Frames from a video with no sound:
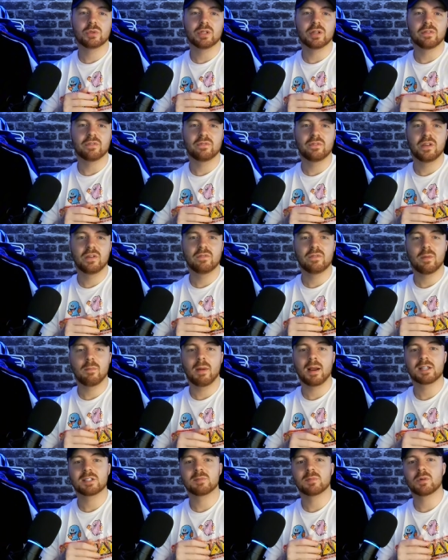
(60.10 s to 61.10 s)
their fit for
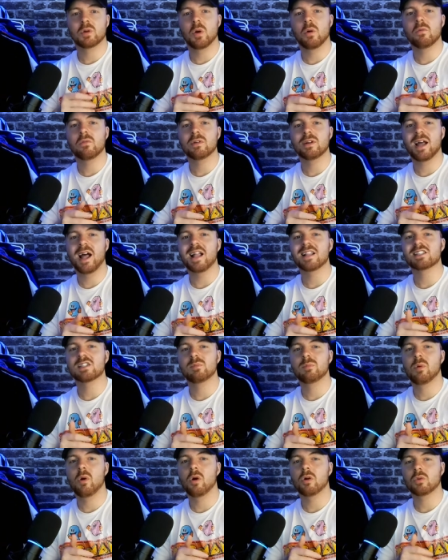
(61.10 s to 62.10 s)
maximum comfort and
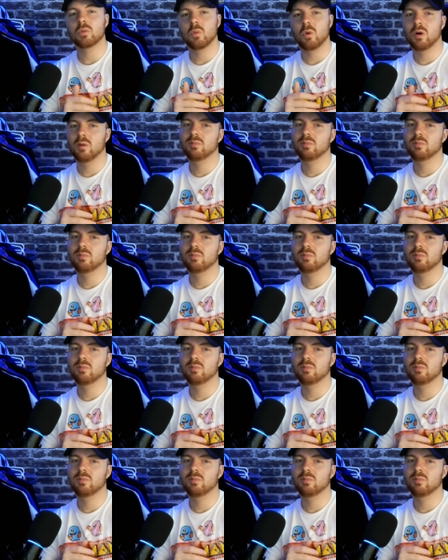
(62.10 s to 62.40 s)
support while